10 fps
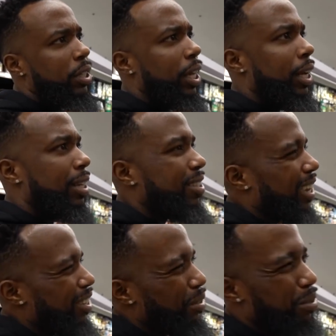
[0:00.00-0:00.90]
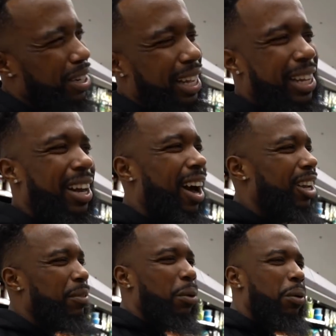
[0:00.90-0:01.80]
thing. It's, I use like
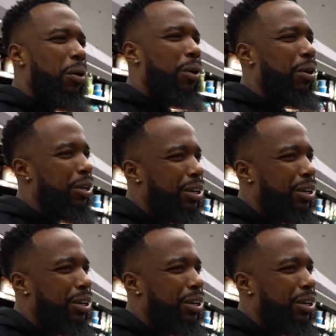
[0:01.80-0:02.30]
olive oil, you